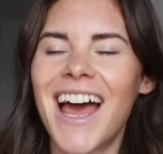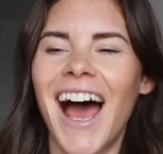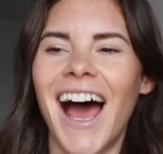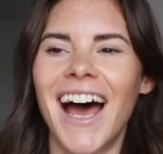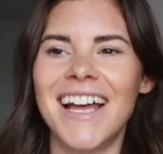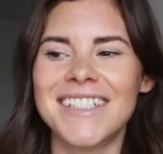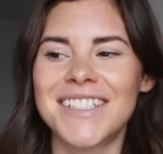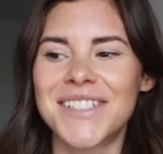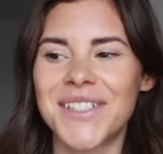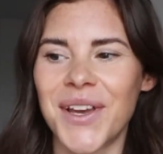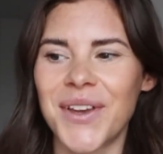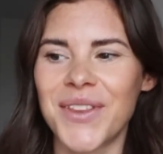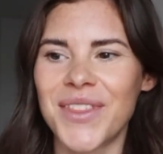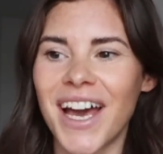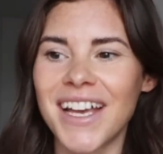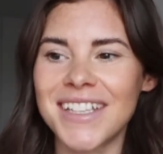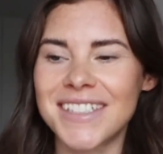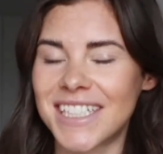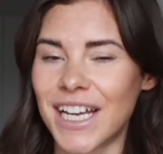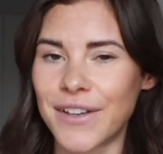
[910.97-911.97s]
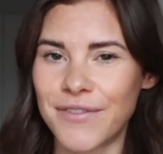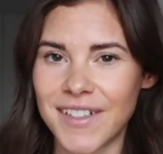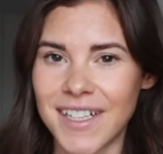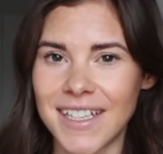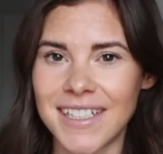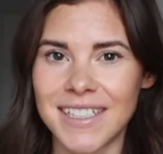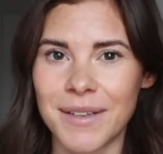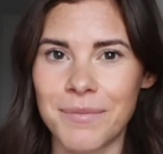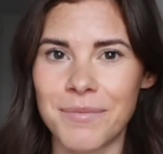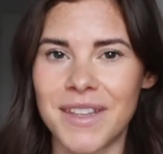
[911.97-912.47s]
And so that's
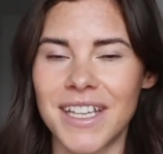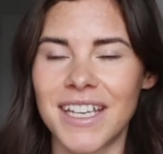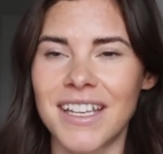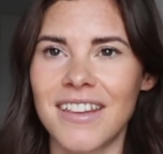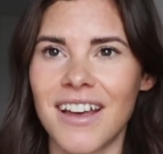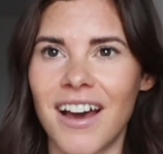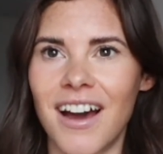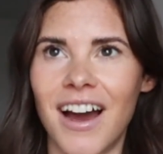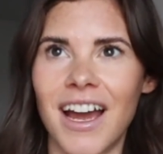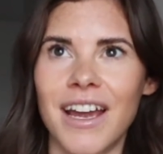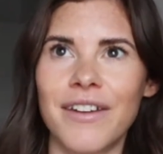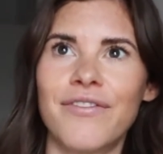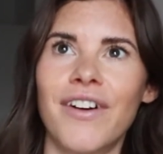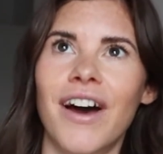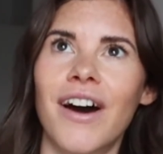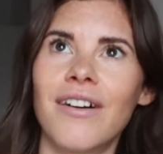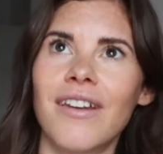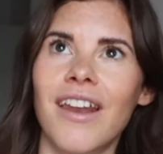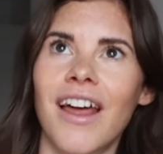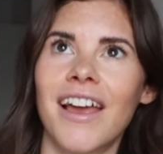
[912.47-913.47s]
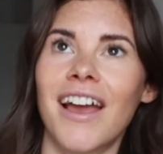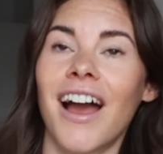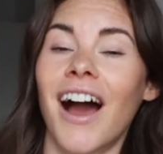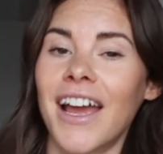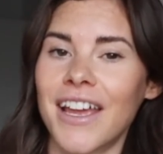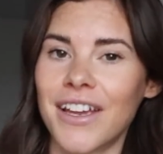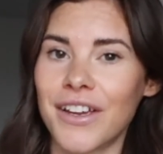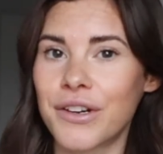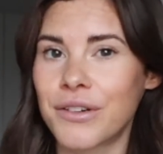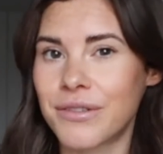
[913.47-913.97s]
definitely something that I felt like I
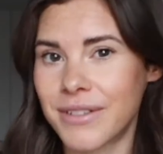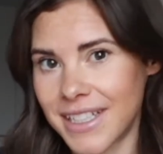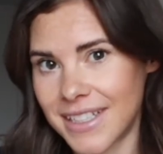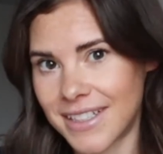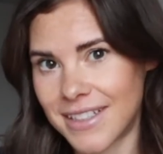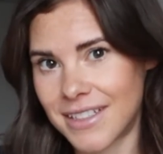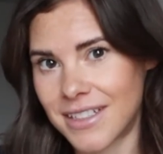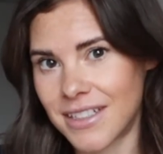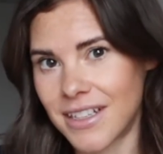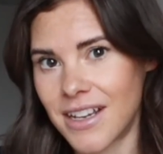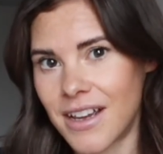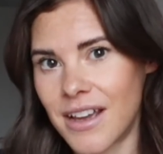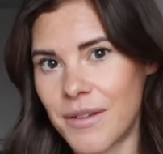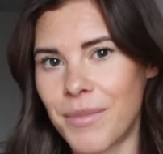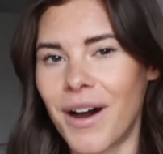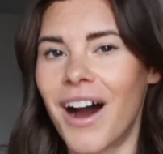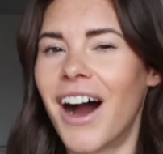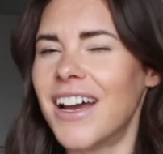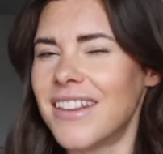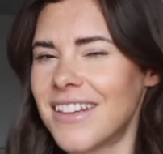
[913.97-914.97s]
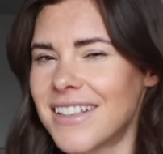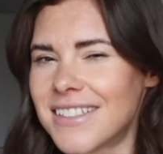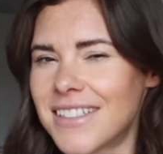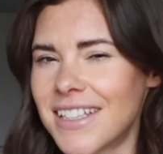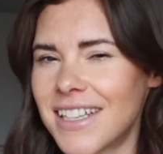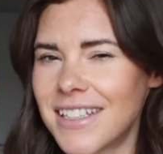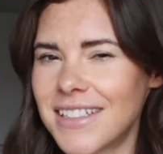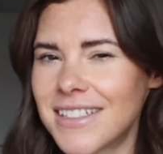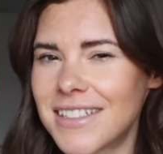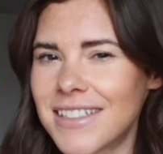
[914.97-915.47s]
increased behind the
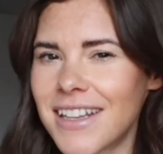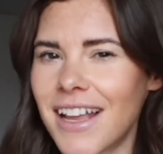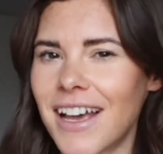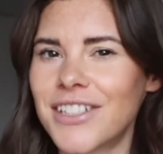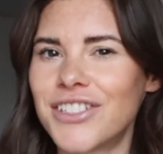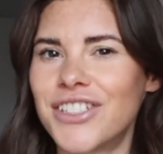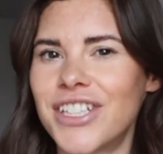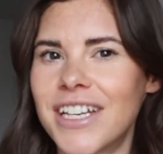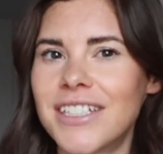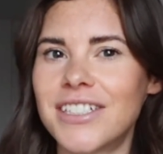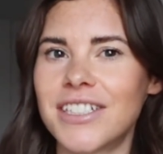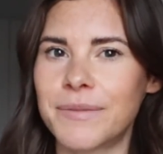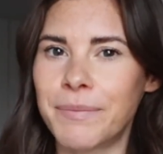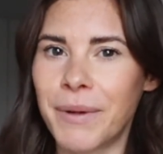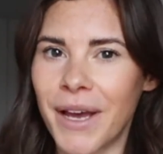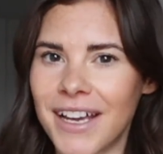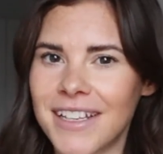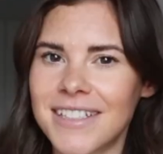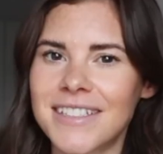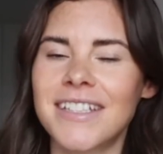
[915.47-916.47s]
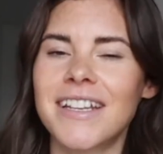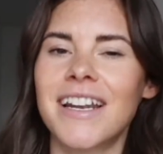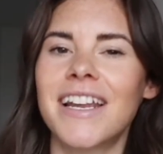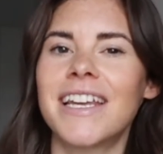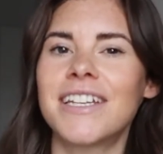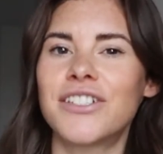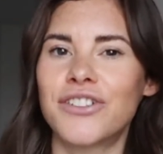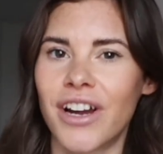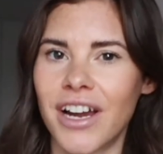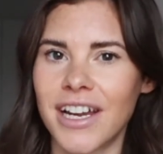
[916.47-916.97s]
scenes last year, just
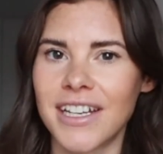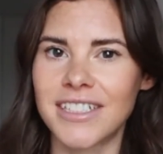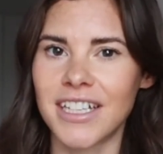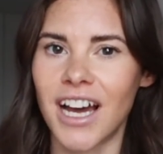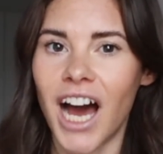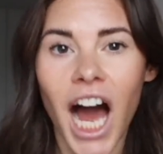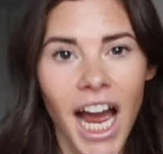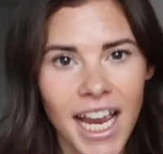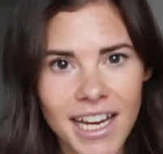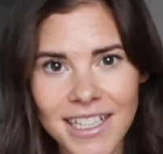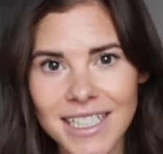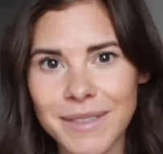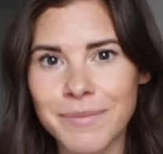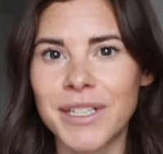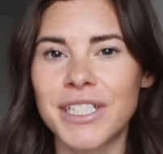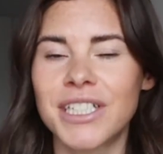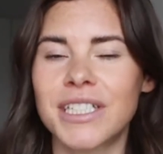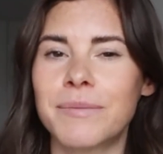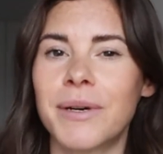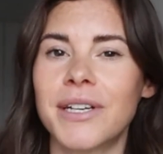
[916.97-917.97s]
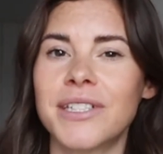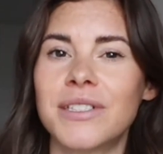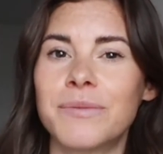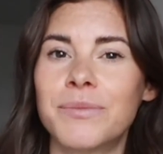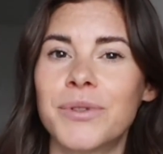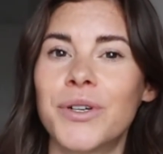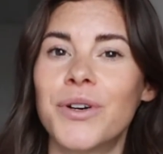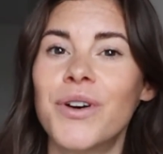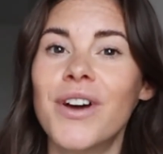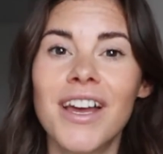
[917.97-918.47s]
personally trying to hike as much as
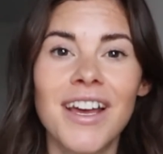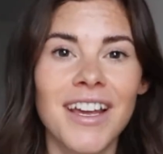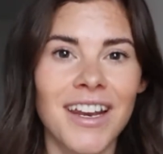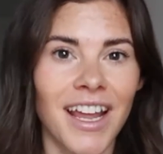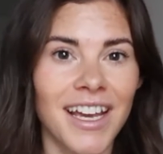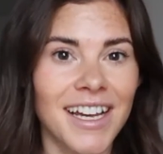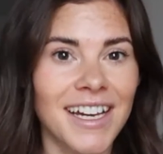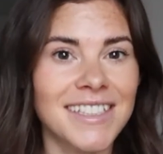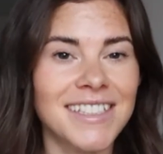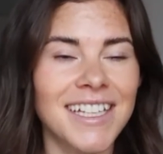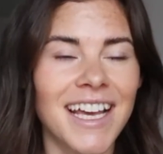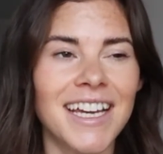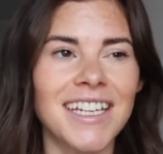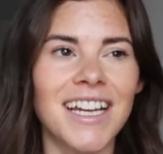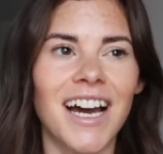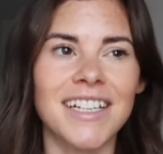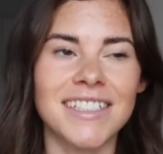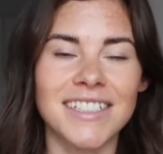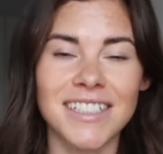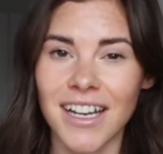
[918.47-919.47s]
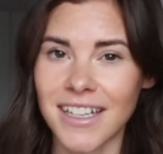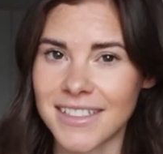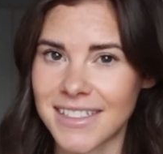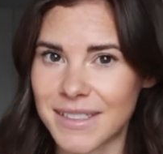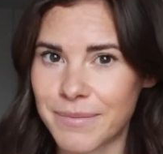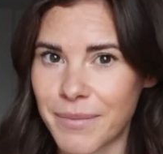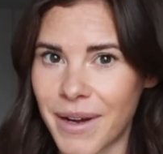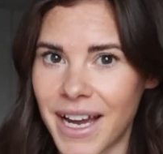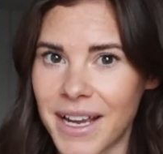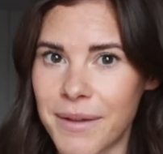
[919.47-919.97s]
possible. Like I said, I
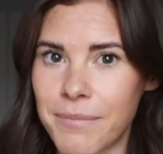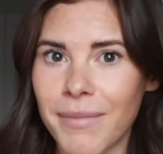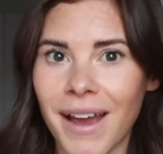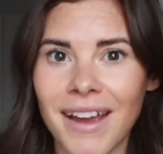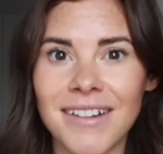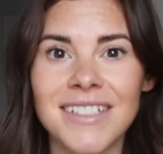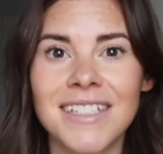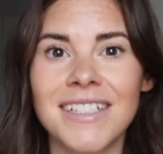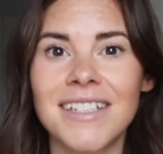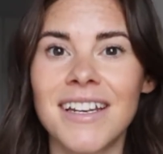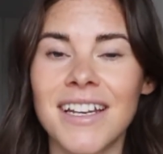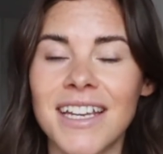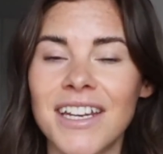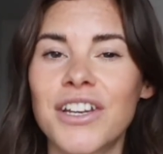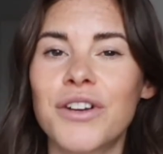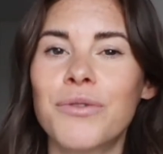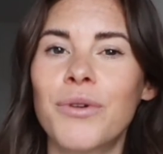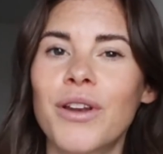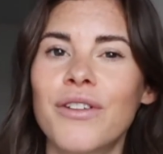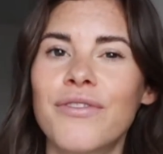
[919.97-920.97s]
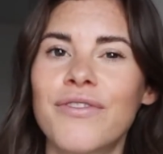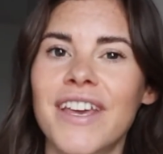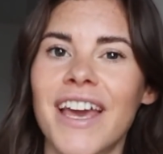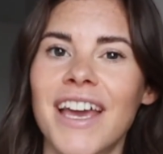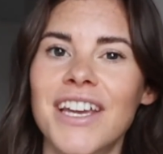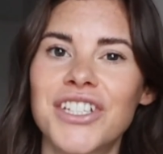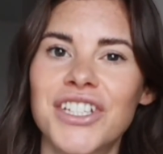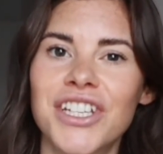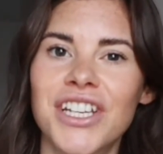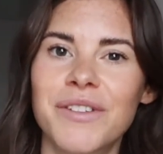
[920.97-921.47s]
started my mountain leader
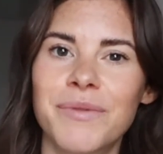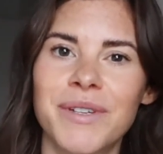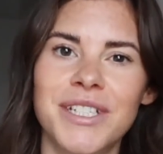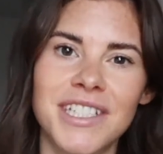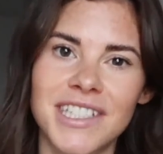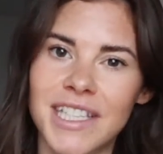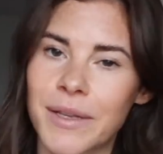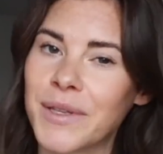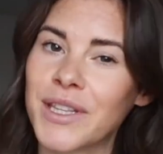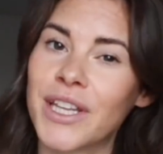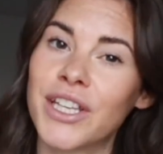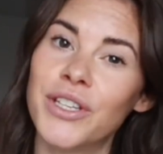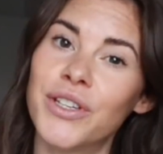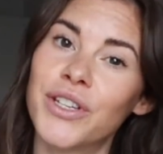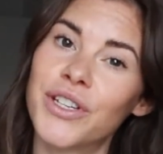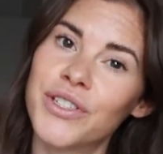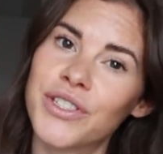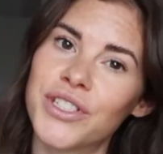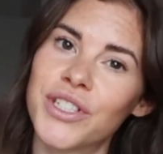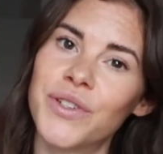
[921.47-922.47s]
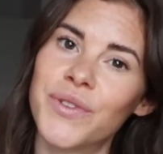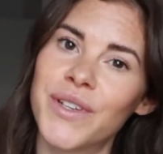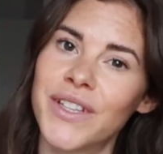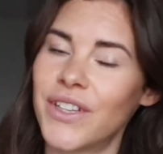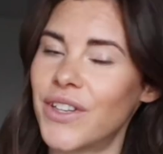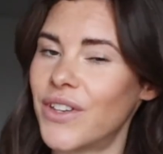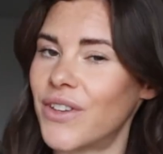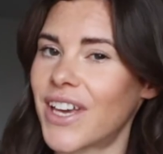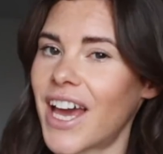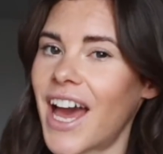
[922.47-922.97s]
qualification, which is something that you can do in
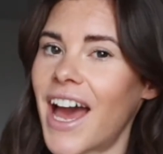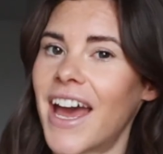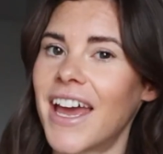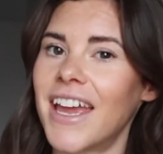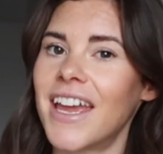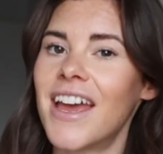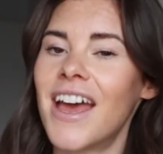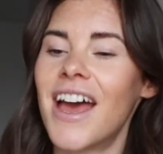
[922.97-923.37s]
the UK,